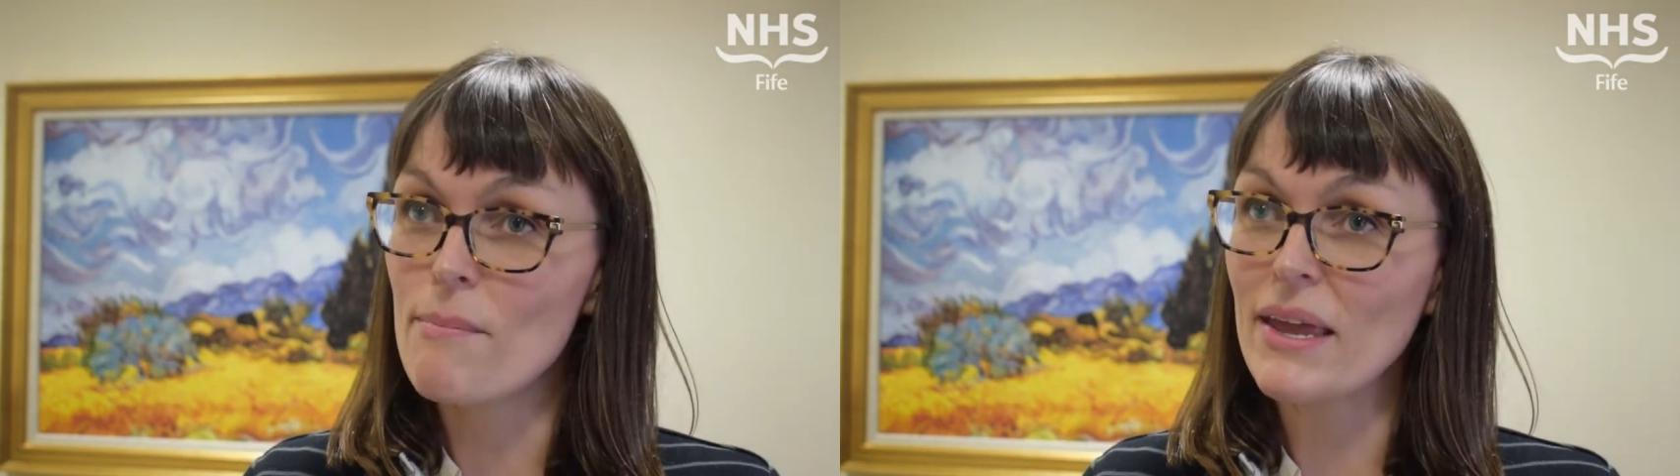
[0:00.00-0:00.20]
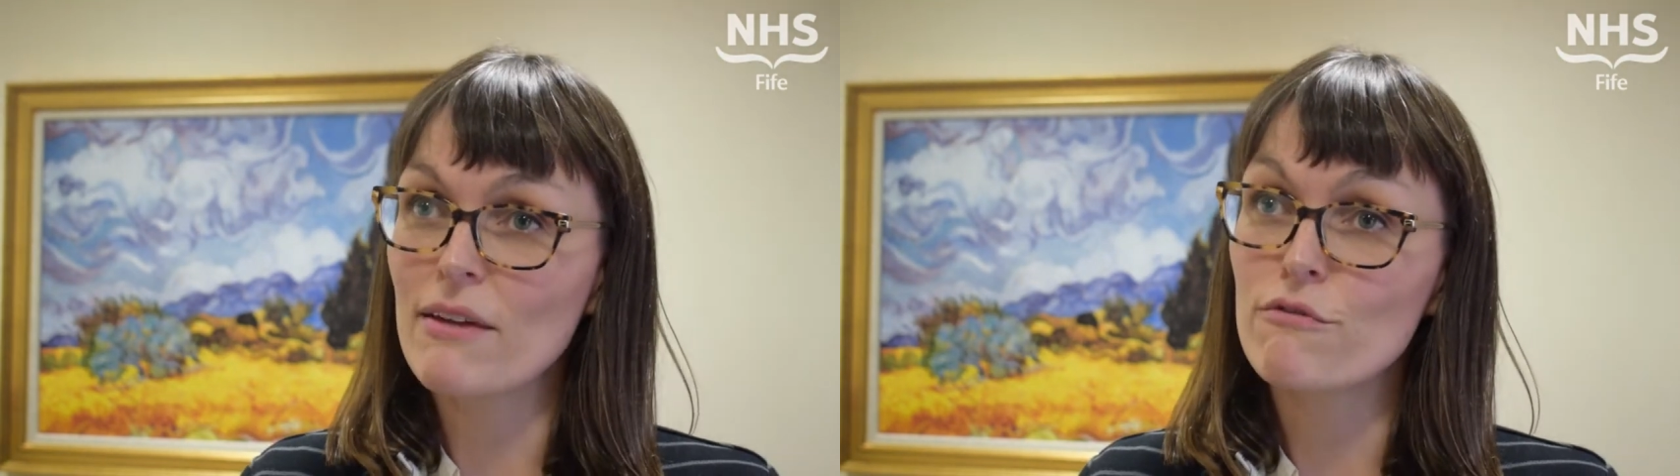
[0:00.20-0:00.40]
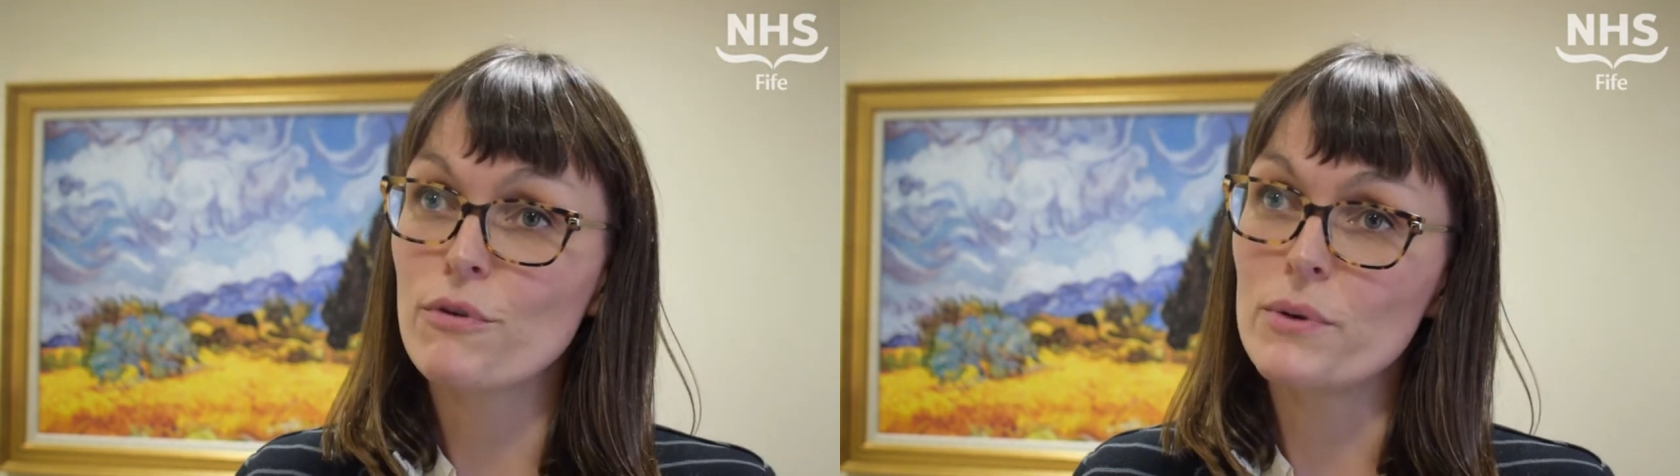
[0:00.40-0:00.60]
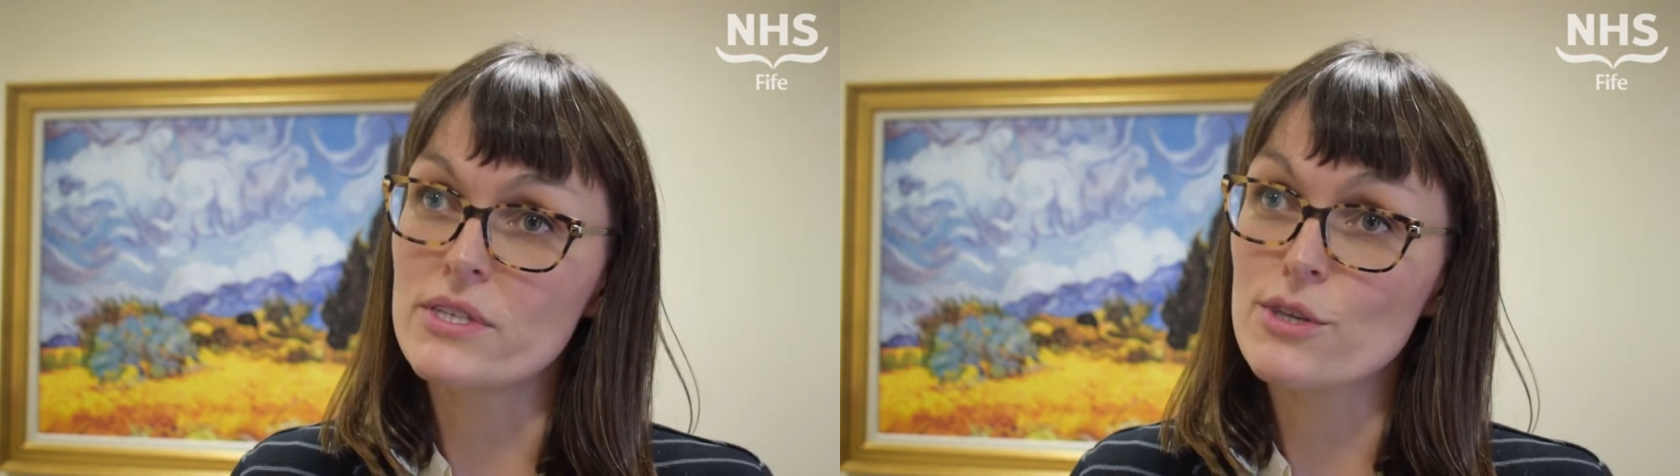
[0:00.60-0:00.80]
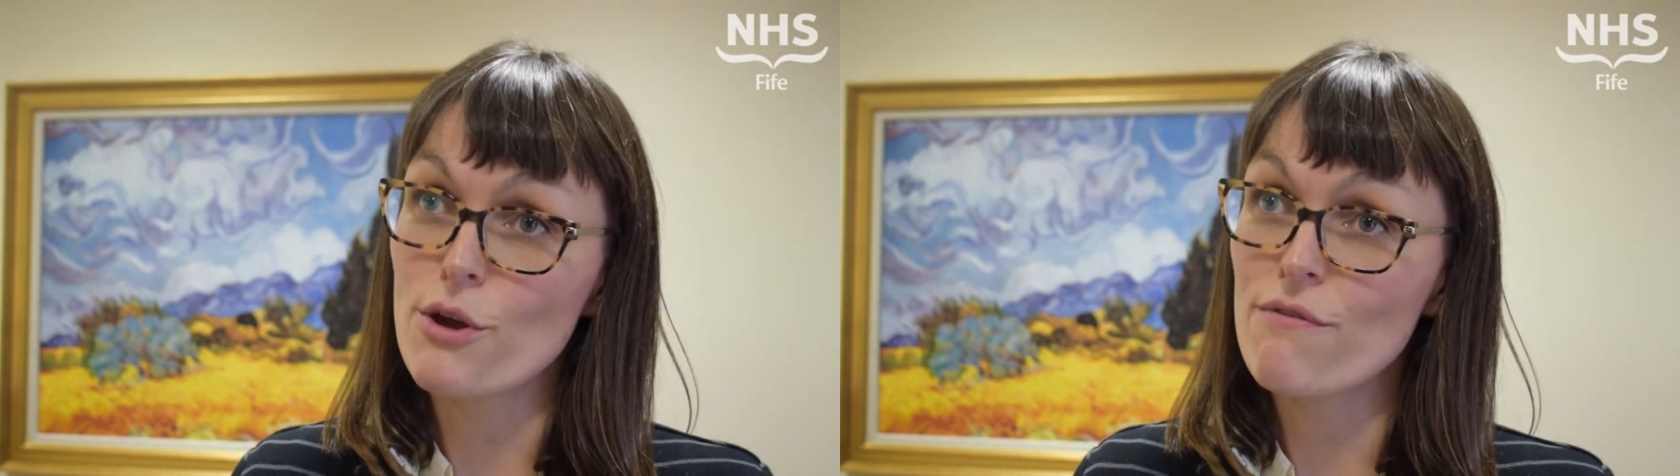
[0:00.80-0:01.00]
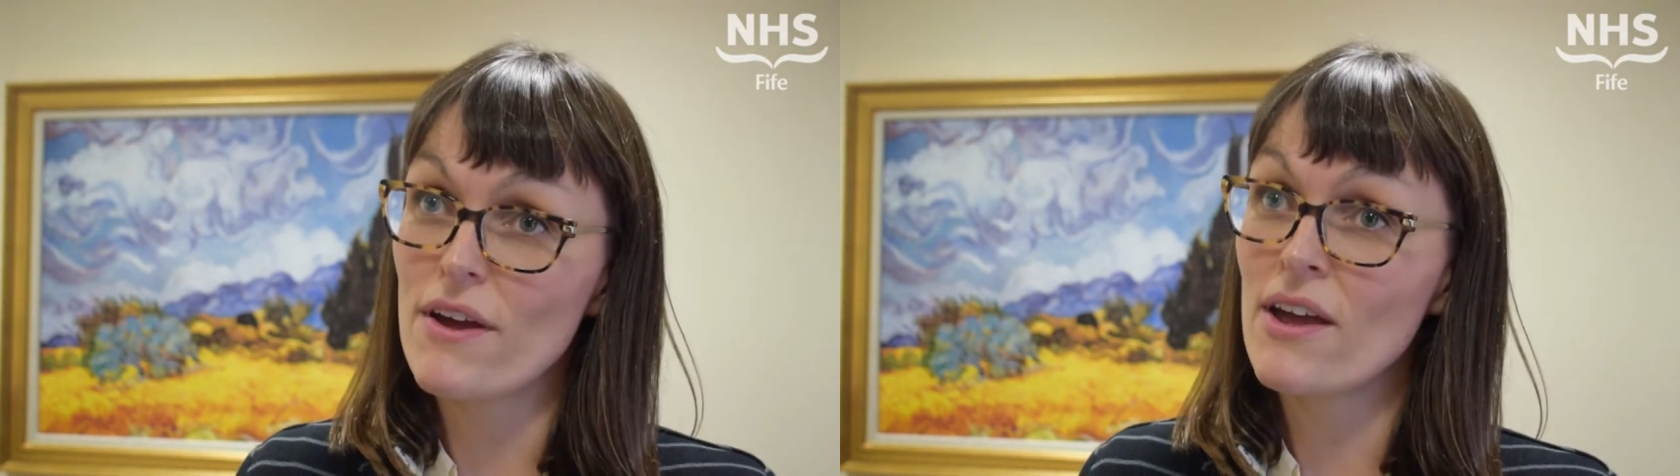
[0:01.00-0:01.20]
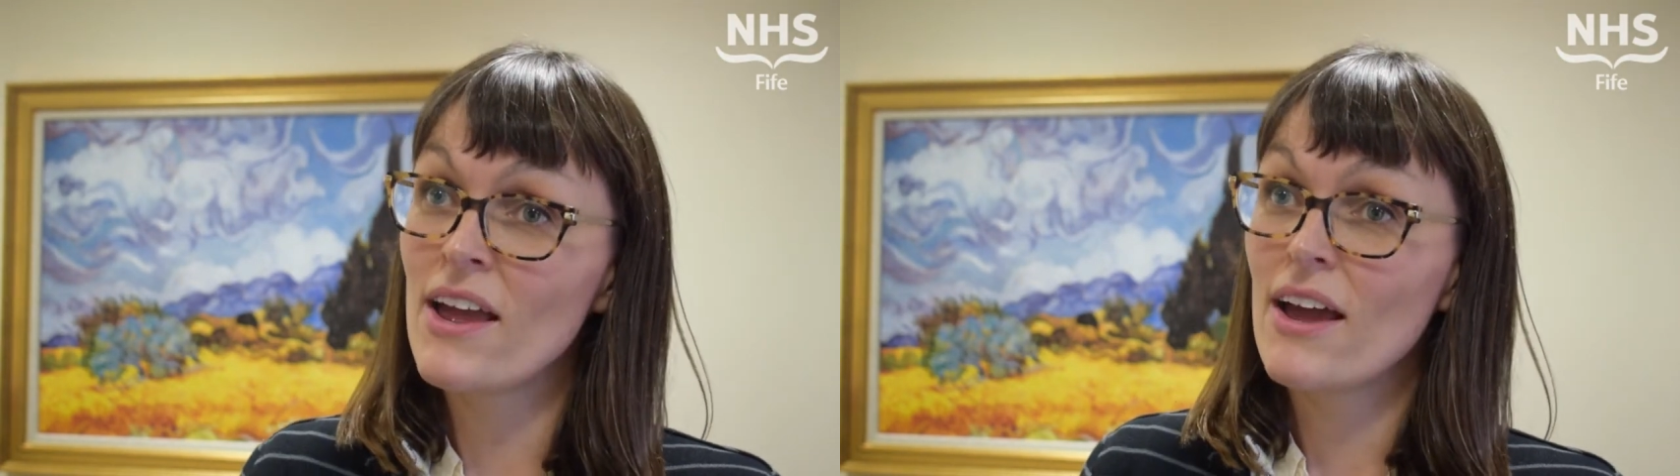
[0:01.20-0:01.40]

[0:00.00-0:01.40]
a big influence over